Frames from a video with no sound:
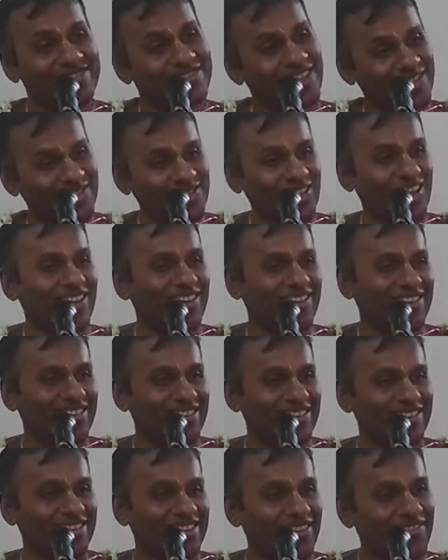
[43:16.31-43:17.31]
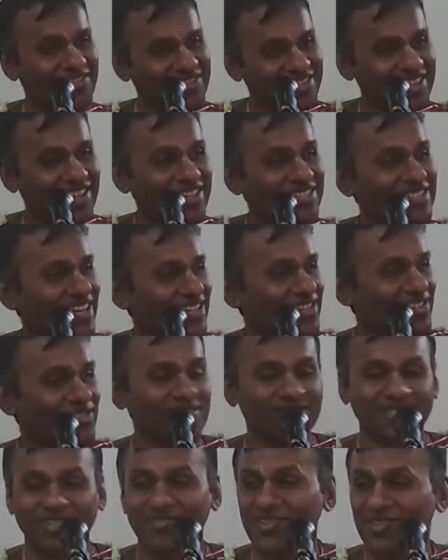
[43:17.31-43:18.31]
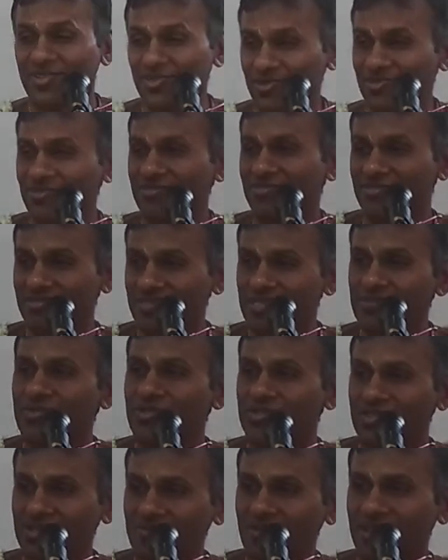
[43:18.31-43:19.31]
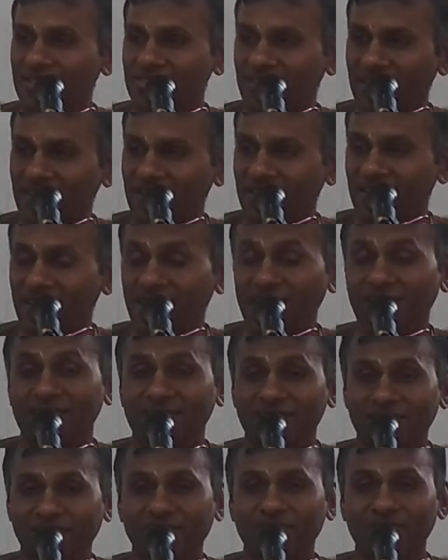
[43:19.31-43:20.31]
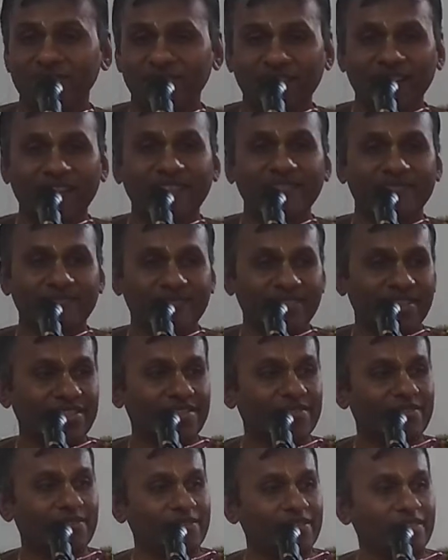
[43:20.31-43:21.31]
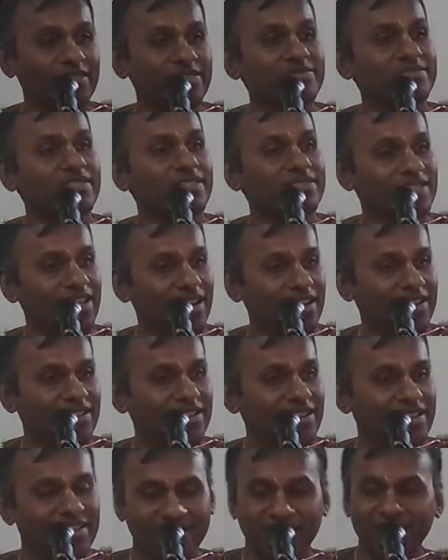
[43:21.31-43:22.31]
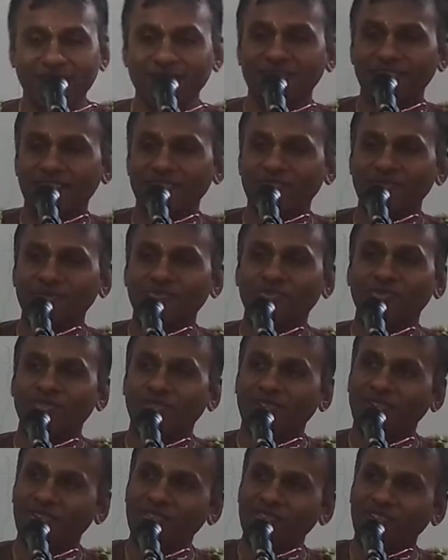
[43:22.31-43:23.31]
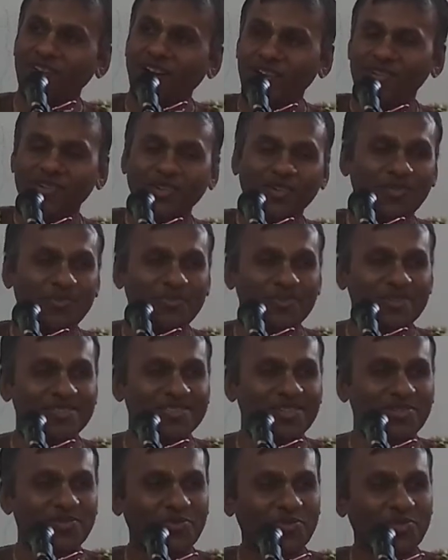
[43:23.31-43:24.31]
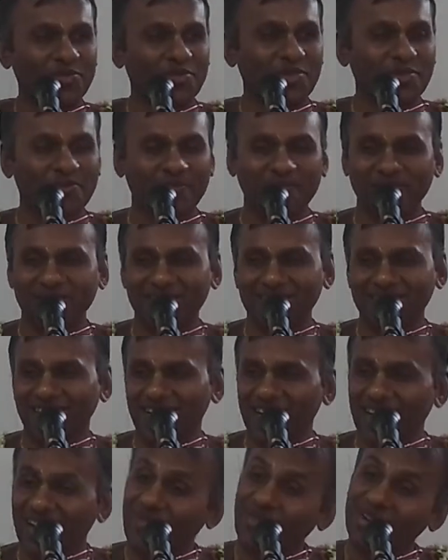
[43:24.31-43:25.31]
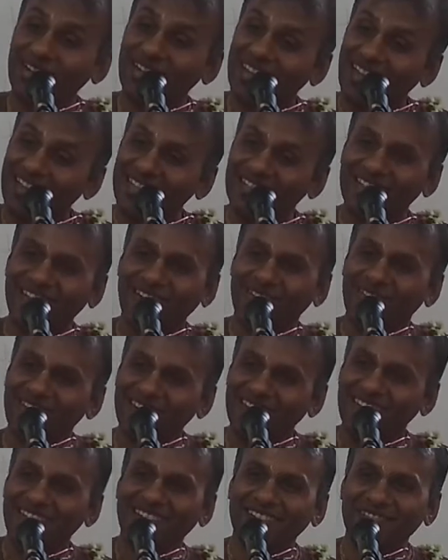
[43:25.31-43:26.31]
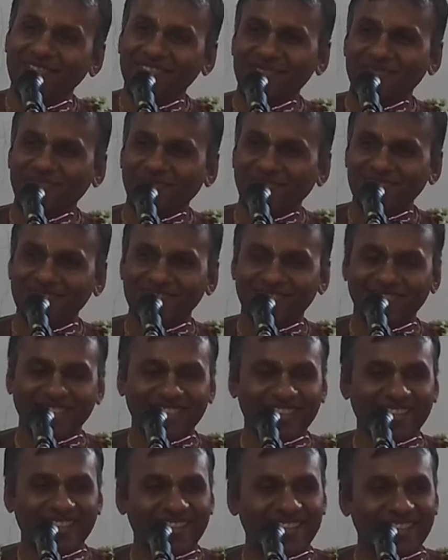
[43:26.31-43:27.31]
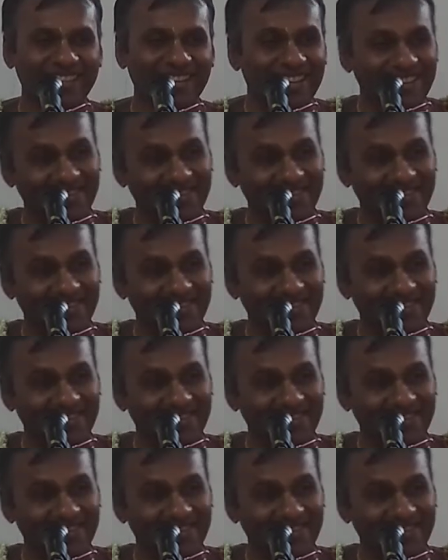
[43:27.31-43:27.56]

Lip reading: That's all. Everything else actually was given to the spiritual master. That was a life that the grihasthas had. These days we'll put 100 rupees or 200 rupees on lunch or on dinner we'll sponsor.